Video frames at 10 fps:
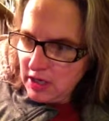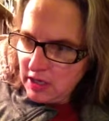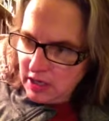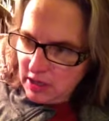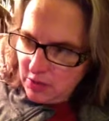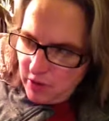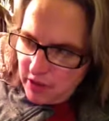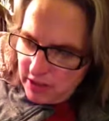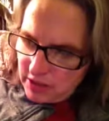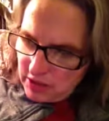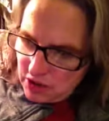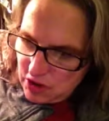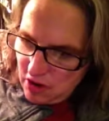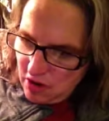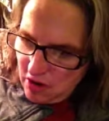getting ready to
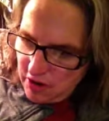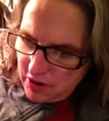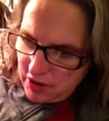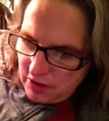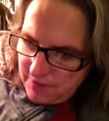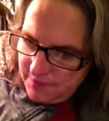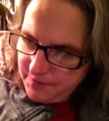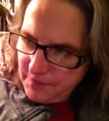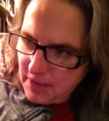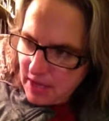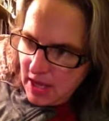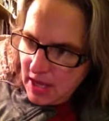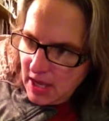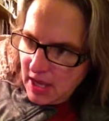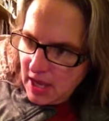charge,
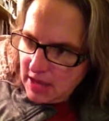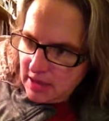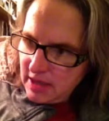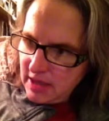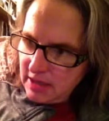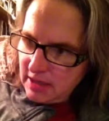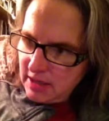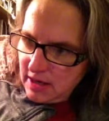and then